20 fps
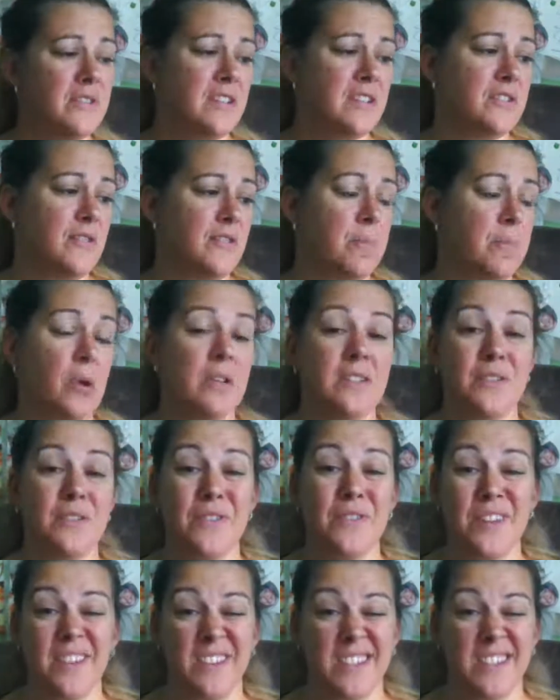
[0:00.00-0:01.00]
these reports so
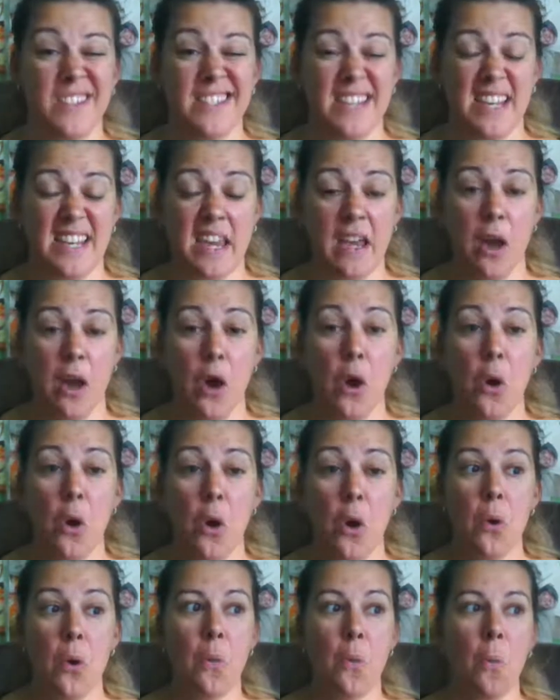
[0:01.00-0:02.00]
that you can see
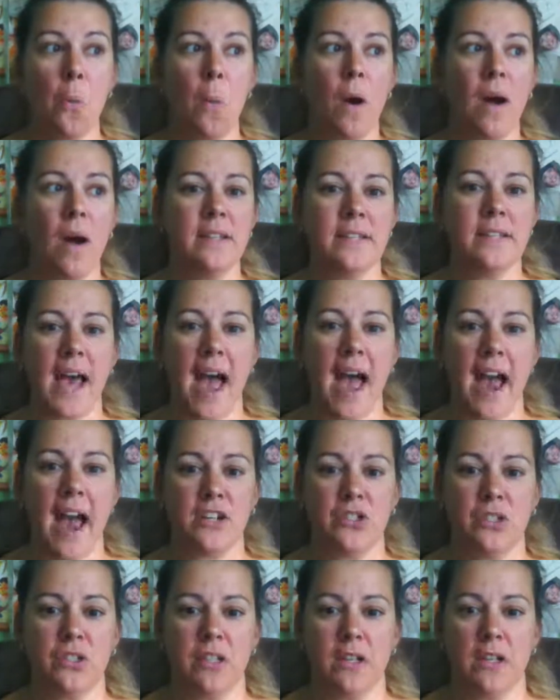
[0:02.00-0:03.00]
what's
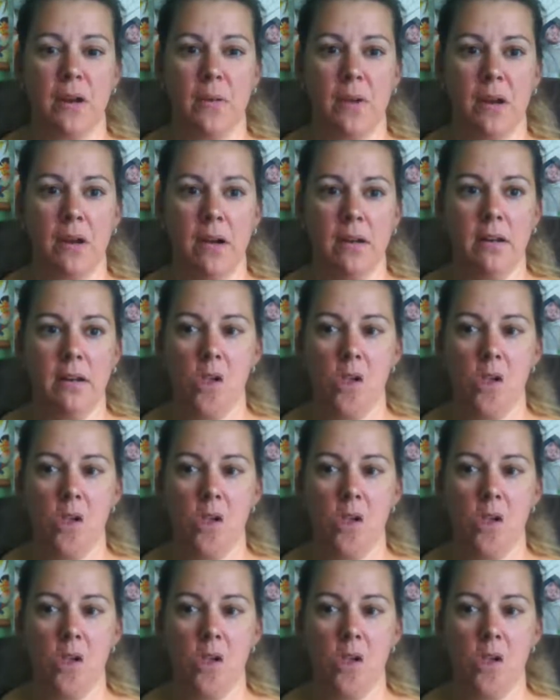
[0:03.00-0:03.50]
actually going on.